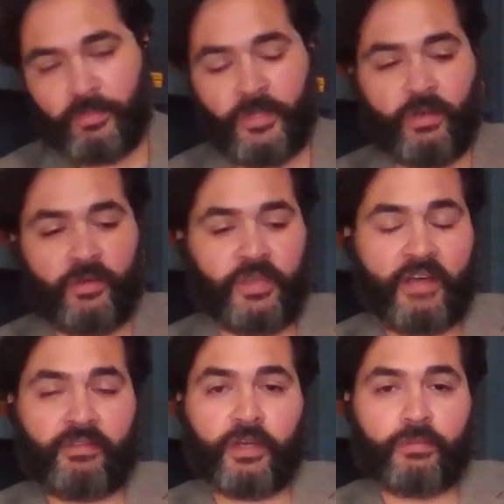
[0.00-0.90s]
if you
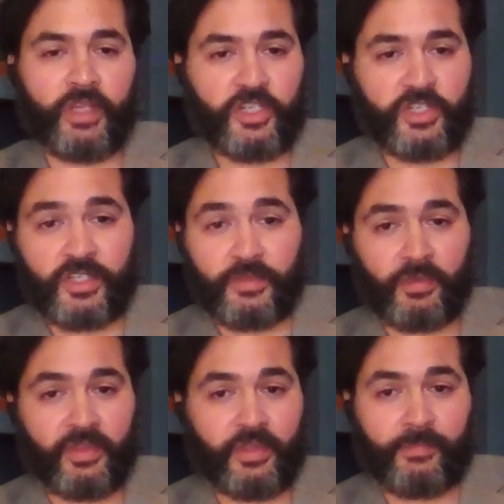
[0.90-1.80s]
have a good relationship
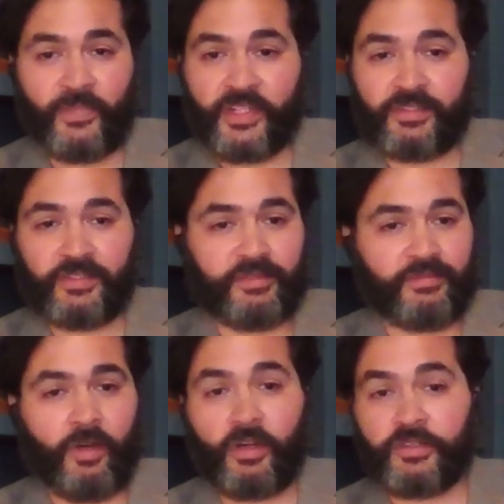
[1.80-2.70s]
with them, that's
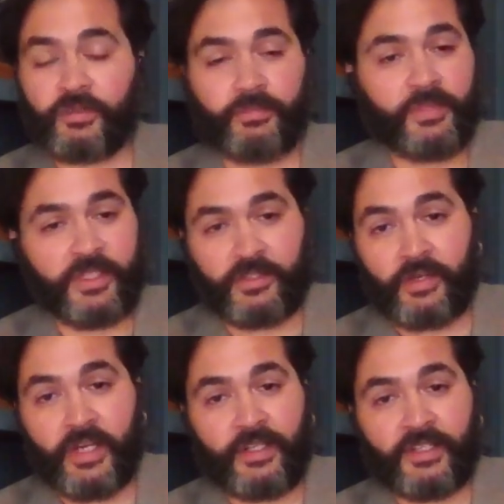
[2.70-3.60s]
awesome. That's great.